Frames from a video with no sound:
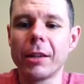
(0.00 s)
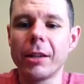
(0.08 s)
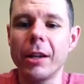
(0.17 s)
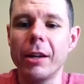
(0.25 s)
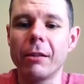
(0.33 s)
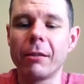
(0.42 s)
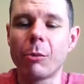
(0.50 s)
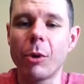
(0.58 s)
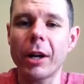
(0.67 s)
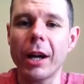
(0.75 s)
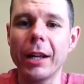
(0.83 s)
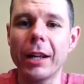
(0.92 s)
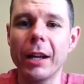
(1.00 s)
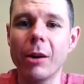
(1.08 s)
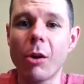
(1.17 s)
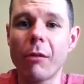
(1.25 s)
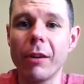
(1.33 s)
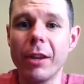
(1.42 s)
you know, work on getting
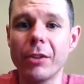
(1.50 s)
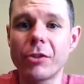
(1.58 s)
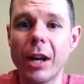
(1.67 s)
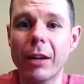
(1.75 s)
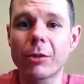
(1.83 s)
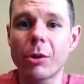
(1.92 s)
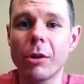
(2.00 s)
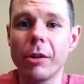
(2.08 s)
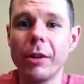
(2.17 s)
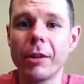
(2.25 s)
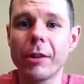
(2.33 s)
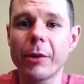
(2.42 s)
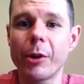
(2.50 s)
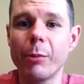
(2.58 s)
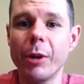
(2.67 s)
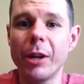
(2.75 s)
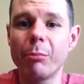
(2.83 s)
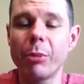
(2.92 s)
over this chest cold a little
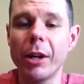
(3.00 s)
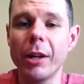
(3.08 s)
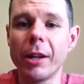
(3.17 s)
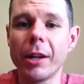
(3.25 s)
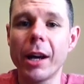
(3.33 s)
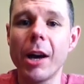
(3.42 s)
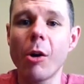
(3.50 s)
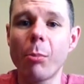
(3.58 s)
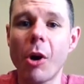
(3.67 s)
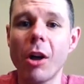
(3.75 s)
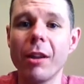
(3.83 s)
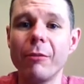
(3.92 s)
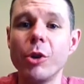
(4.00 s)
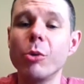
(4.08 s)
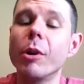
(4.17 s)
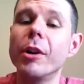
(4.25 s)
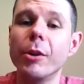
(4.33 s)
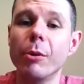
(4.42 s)
bit. But I hope all of
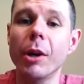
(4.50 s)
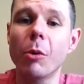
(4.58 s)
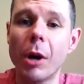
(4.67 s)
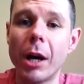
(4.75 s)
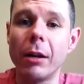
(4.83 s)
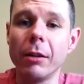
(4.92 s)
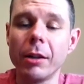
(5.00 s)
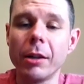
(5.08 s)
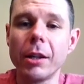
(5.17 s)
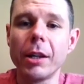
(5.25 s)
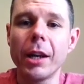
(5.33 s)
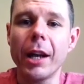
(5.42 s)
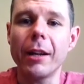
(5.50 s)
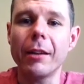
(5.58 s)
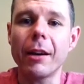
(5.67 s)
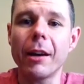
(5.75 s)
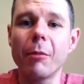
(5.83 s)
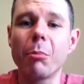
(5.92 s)
you are doing well, and
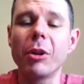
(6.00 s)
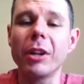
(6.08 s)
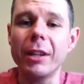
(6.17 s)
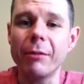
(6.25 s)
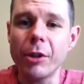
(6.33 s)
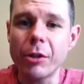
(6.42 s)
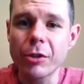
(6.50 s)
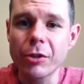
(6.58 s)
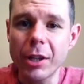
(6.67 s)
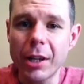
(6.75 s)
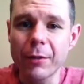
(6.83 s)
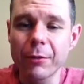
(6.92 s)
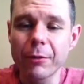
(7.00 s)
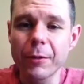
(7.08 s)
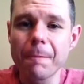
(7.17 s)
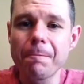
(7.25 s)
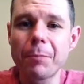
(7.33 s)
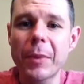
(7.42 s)
believe in yourself.
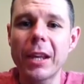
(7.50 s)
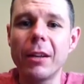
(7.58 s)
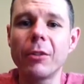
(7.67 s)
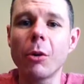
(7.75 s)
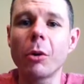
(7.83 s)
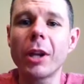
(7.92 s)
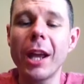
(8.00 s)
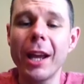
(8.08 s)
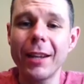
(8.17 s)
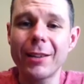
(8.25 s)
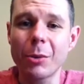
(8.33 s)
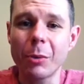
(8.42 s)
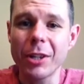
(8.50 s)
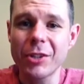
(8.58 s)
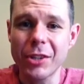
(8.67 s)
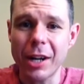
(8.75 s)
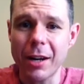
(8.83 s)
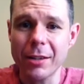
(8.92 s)
It is okay to
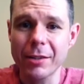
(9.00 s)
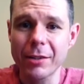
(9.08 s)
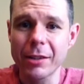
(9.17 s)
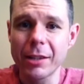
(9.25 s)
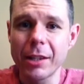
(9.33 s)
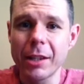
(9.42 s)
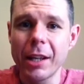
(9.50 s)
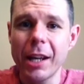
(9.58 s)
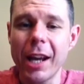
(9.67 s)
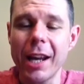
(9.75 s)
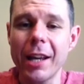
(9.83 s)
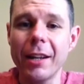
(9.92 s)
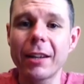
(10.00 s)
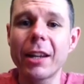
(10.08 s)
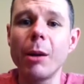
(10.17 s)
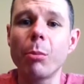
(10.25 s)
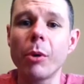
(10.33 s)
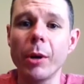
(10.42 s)
restart and
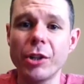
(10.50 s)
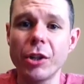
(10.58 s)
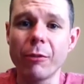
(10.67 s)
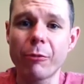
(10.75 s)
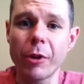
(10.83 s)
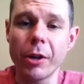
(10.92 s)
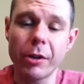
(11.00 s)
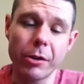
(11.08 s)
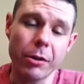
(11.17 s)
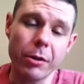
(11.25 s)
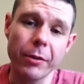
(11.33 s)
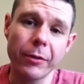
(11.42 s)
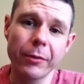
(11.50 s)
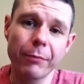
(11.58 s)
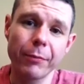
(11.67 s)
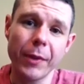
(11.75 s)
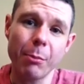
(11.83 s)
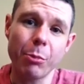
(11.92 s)
keep reaching for your goals
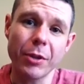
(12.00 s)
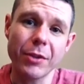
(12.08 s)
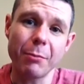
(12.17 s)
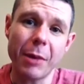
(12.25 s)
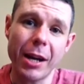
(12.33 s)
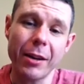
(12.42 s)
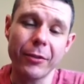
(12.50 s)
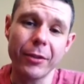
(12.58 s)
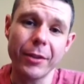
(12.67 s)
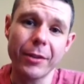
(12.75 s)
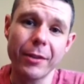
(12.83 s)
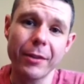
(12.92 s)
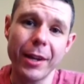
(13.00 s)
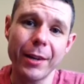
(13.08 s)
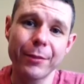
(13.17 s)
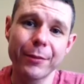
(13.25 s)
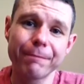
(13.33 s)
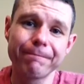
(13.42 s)
and put some miles into your
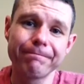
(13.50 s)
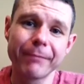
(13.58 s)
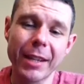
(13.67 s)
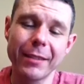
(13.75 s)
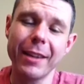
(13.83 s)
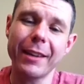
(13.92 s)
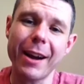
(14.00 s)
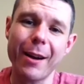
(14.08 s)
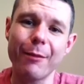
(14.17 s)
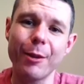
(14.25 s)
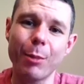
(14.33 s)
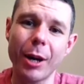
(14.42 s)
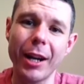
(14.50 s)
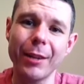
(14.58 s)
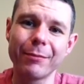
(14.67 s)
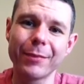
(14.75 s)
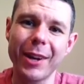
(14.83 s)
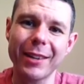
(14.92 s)
life. Take care, everybody.
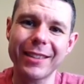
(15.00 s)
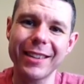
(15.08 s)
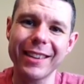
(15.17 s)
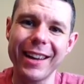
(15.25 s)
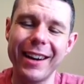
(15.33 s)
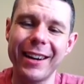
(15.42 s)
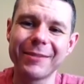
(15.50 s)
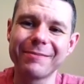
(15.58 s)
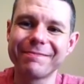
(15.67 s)
Talk to you later.